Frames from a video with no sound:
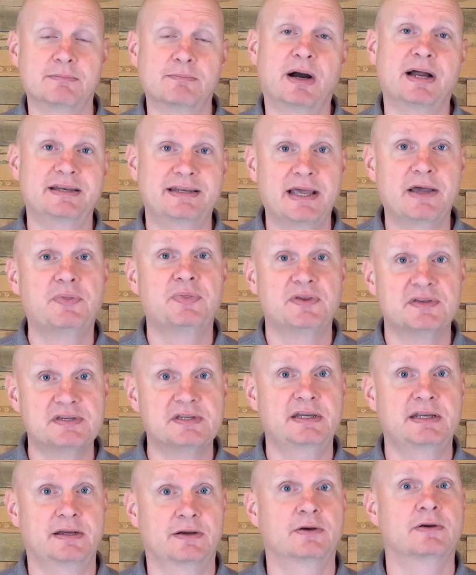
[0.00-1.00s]
My death is
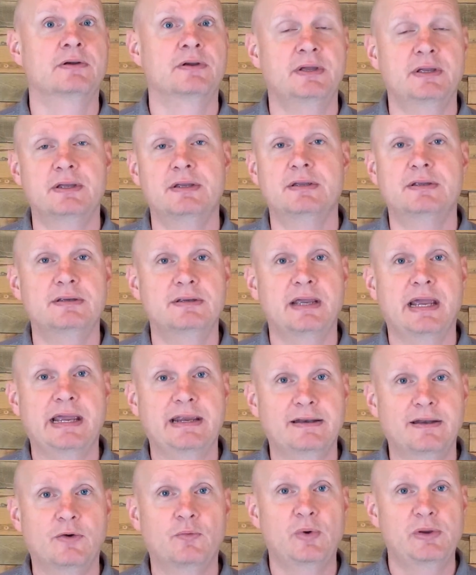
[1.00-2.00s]
near.
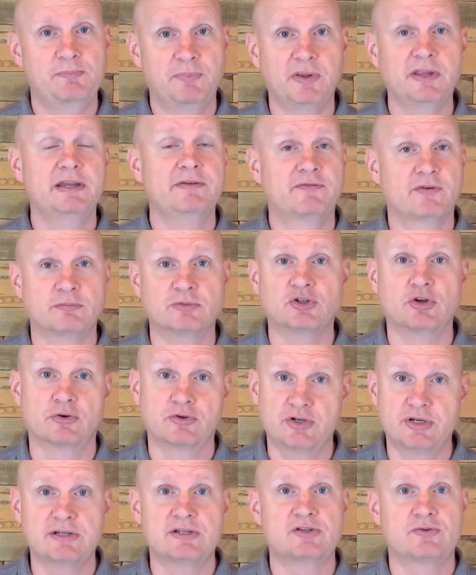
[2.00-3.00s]
And we believe from
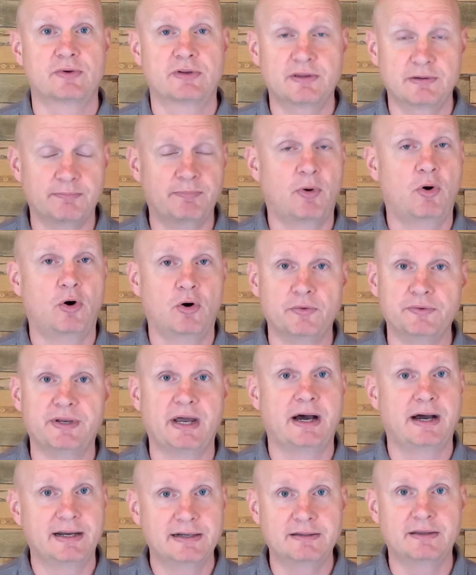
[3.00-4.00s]
church history that Paul
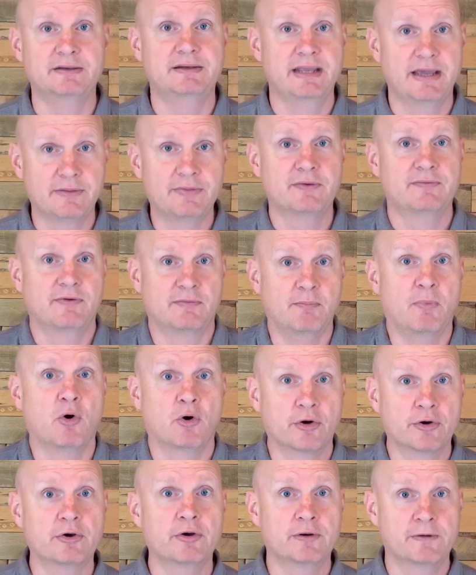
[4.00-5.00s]
died the death of a
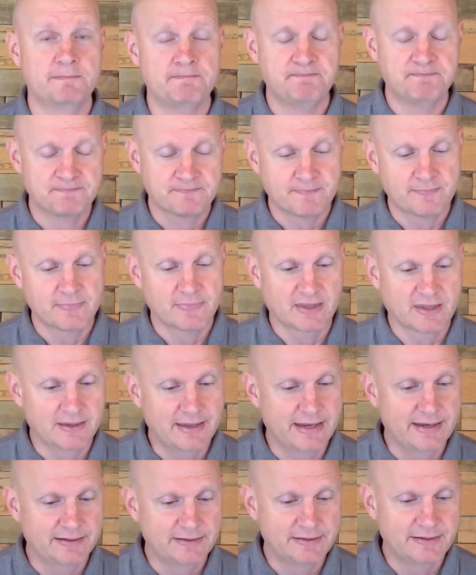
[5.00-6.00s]
martyr.
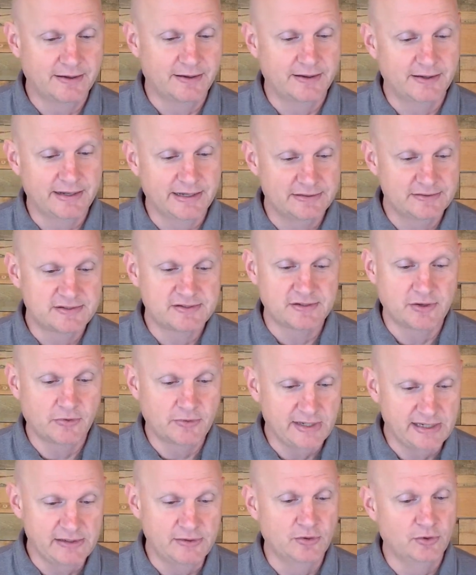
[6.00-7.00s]
And so
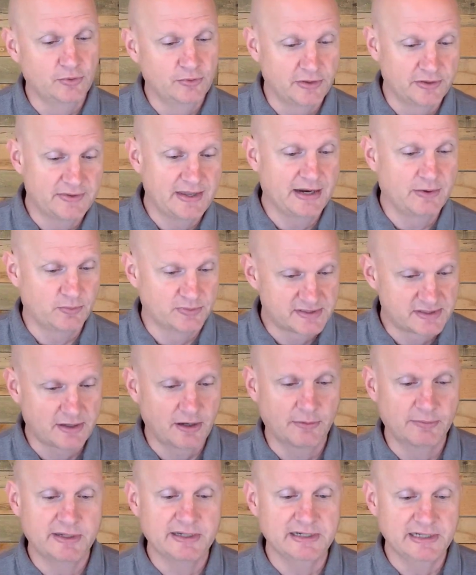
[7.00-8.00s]
he knew that that was
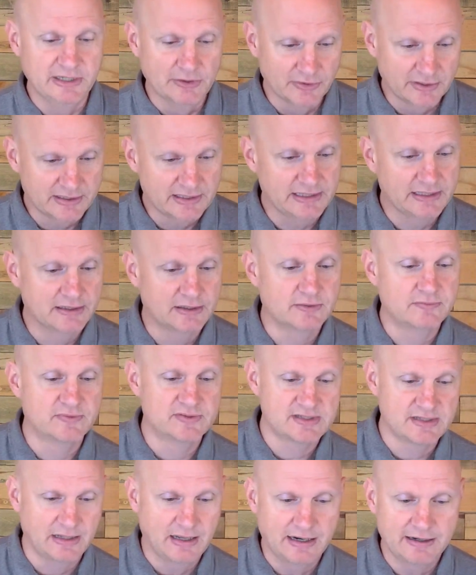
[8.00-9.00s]
coming, nearing the end of
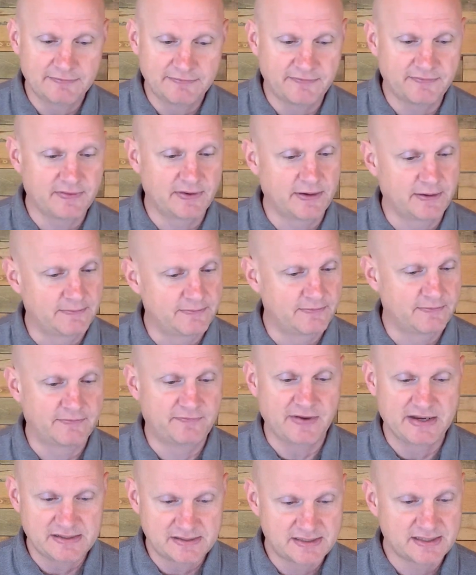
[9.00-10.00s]
his life,
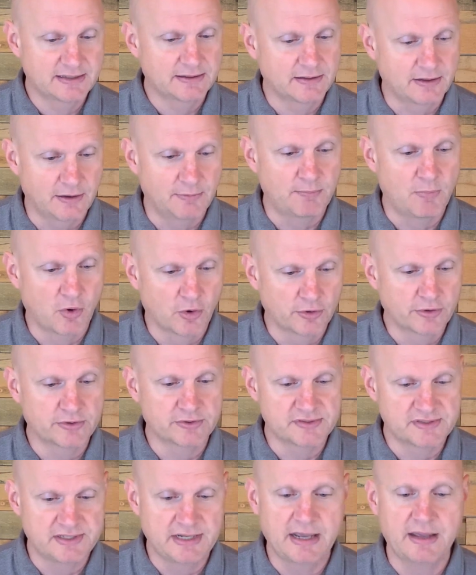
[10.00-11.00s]
facing a
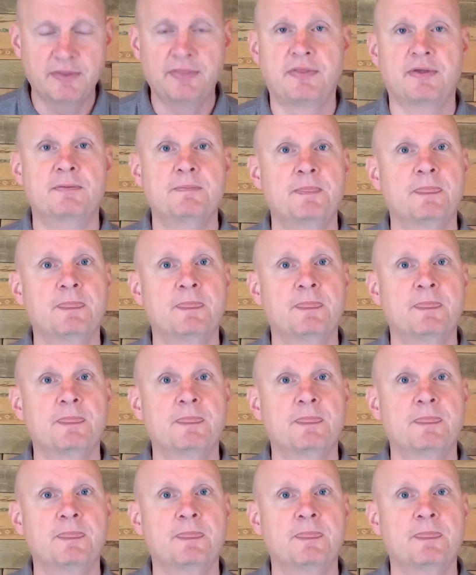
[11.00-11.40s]
martyr's death.